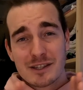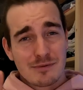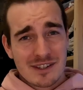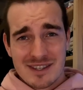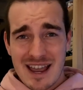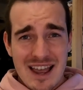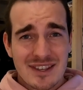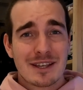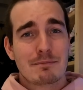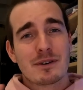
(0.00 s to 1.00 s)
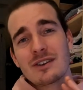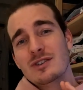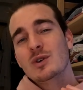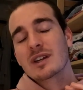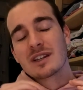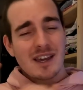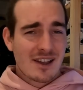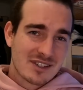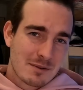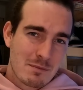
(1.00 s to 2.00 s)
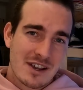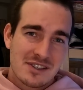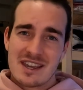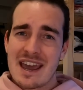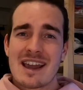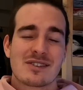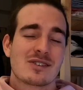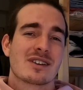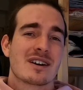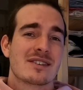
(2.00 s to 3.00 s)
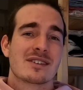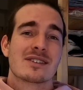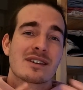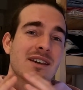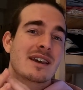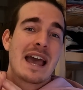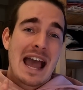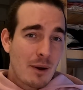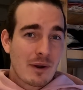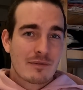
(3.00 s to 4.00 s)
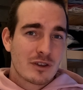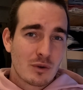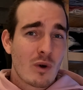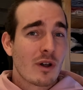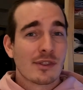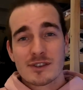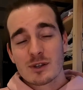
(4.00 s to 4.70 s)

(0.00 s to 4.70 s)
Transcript: it's fantastic because you can customize the exercises however you want.